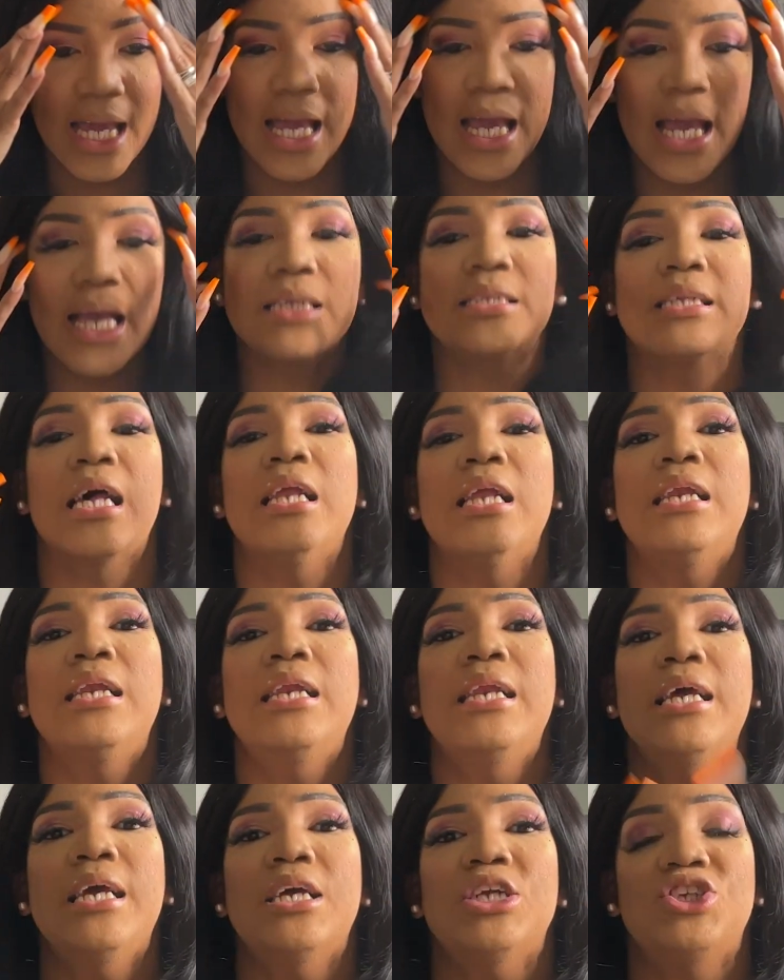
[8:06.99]
it
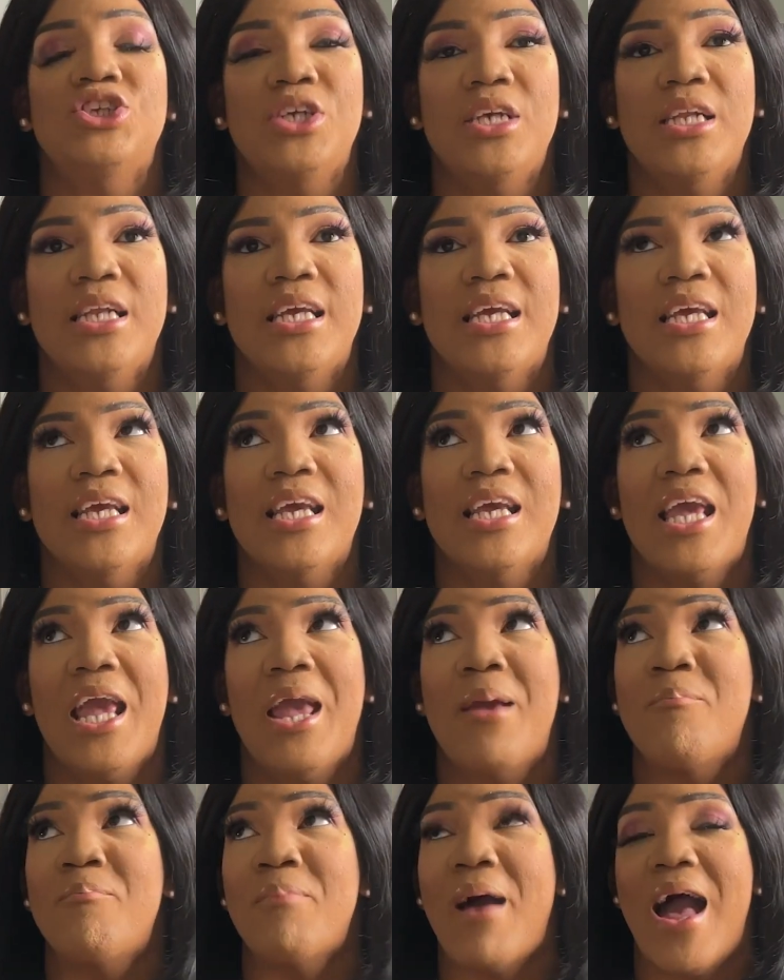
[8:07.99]
literally
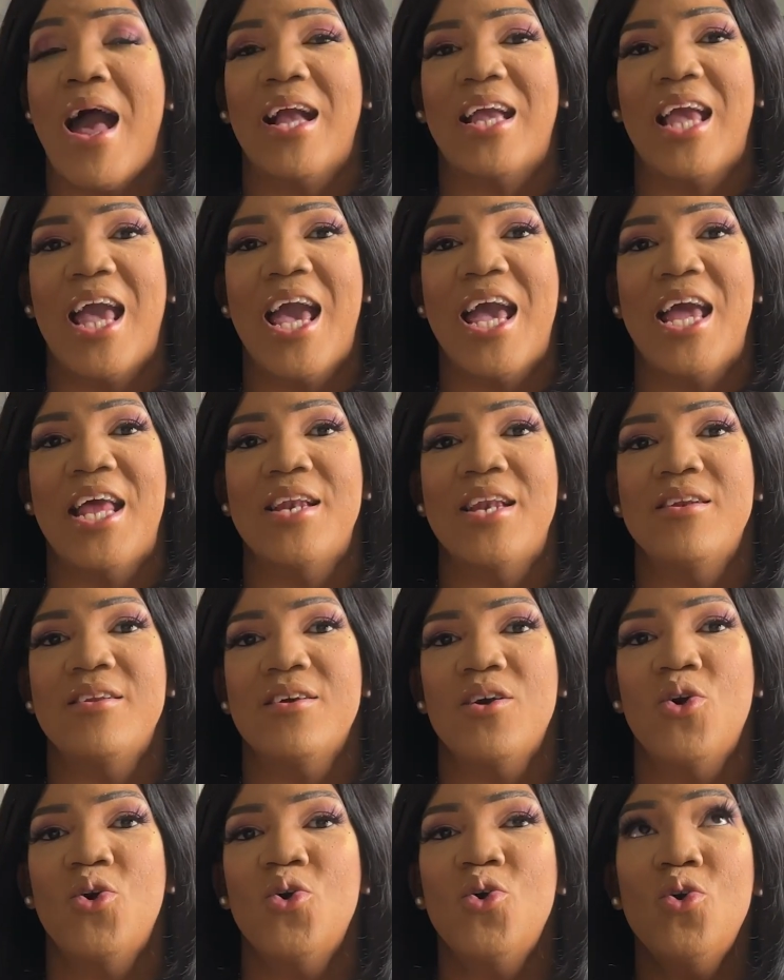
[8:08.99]
came back, and
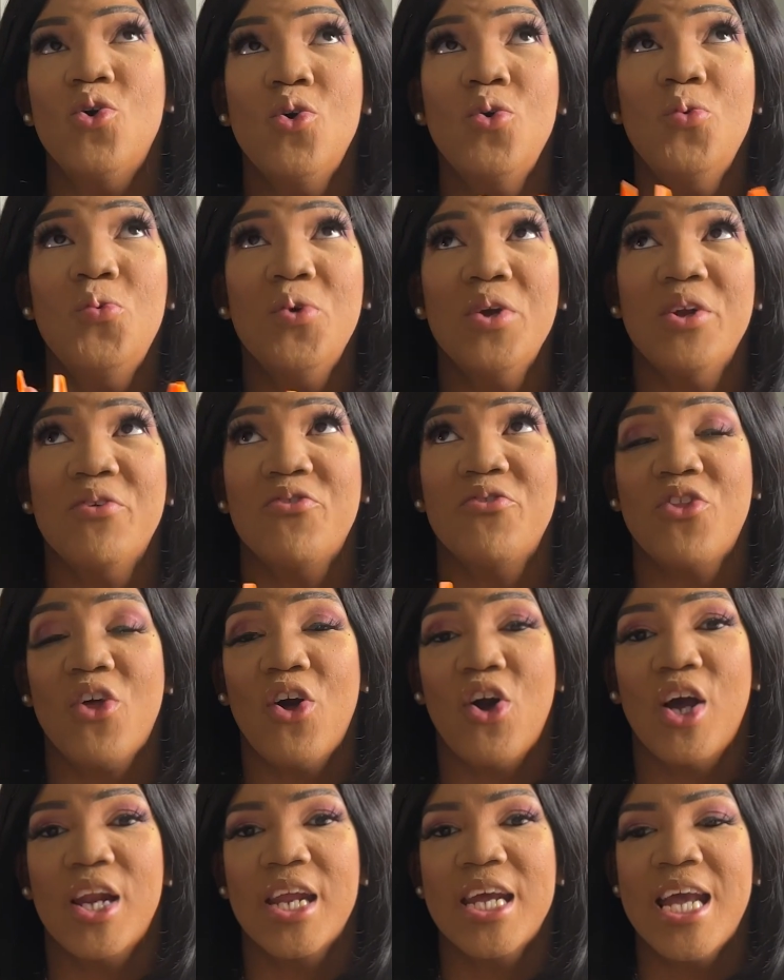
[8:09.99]
who would have
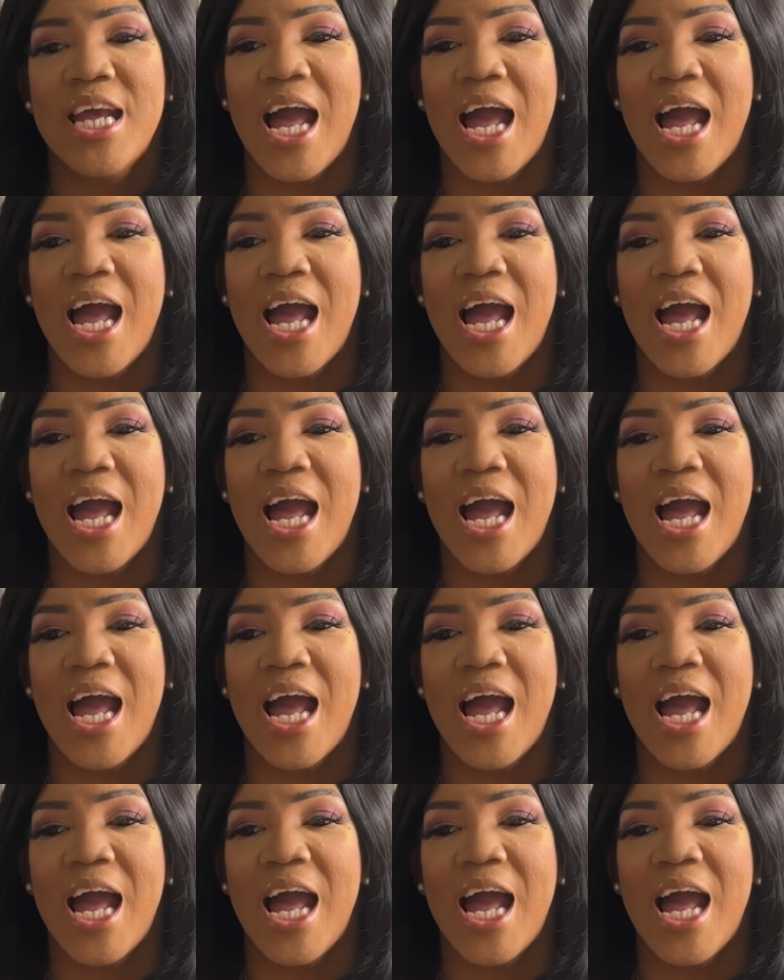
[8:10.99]
thought?